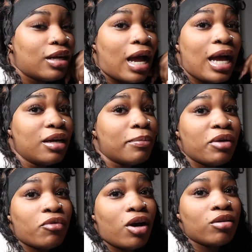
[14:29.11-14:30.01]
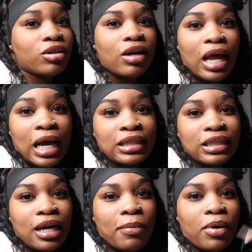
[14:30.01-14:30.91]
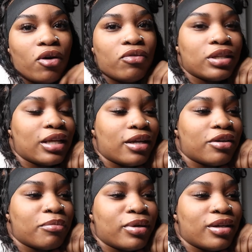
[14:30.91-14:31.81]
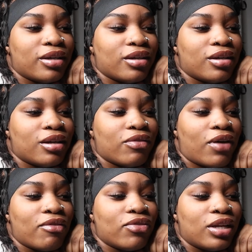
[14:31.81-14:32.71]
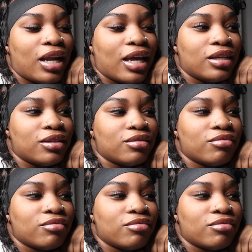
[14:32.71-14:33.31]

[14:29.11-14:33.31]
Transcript: I could be wrong though. Like I said, I'm an overthinker, but if I feel like